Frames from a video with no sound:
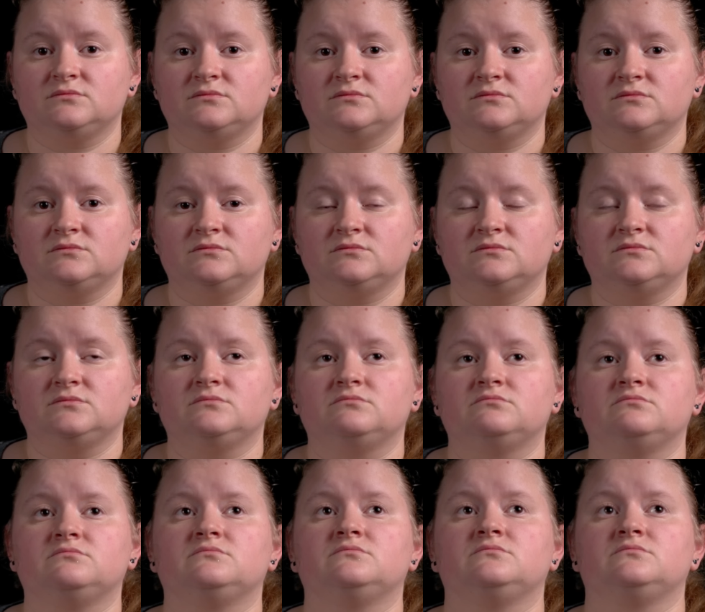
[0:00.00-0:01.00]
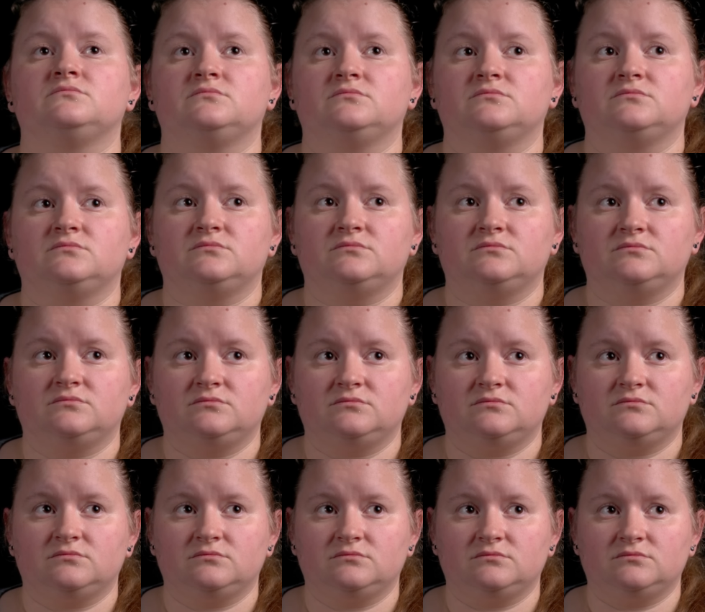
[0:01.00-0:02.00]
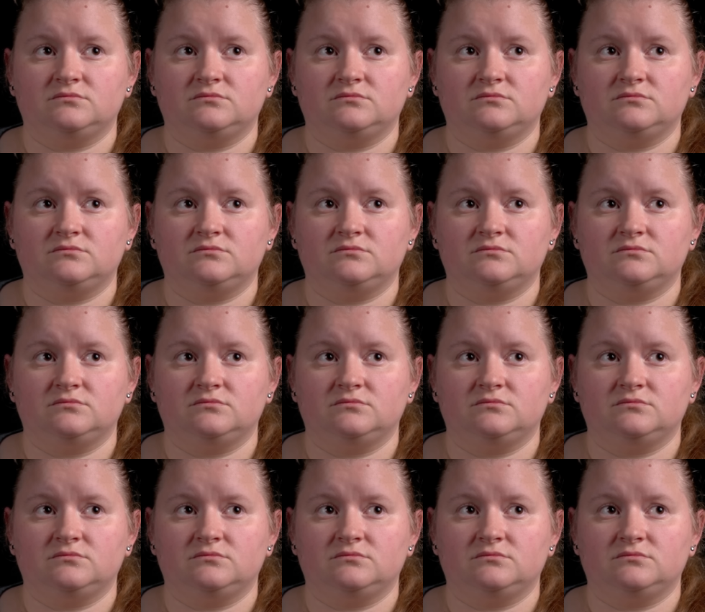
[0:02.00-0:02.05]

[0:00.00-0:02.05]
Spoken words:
Nobody speaks.